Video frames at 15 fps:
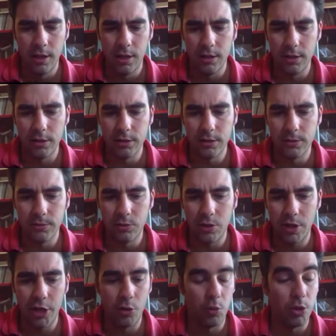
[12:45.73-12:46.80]

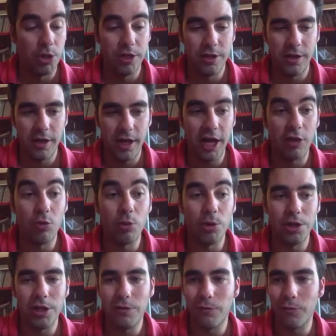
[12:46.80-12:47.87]
And as we
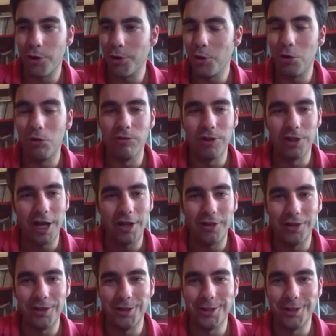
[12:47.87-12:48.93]
did for all the
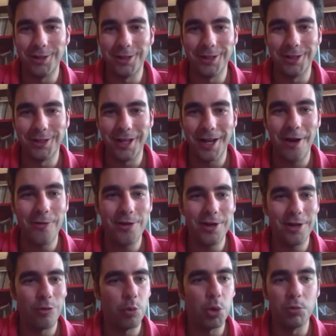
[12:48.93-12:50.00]
other
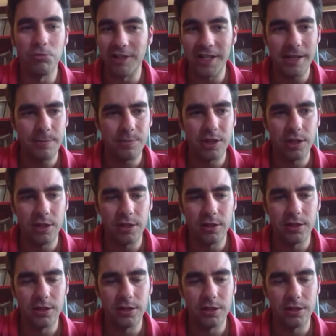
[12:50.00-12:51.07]
areas, we will adapt.
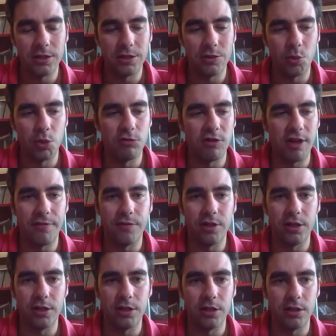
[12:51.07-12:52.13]
We will have
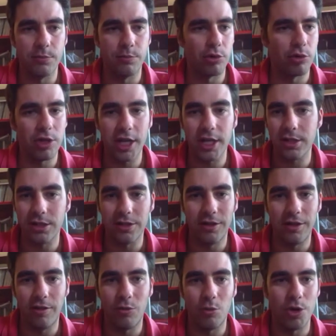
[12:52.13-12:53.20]
the
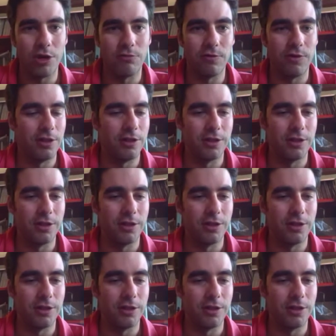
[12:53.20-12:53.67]
protections, we have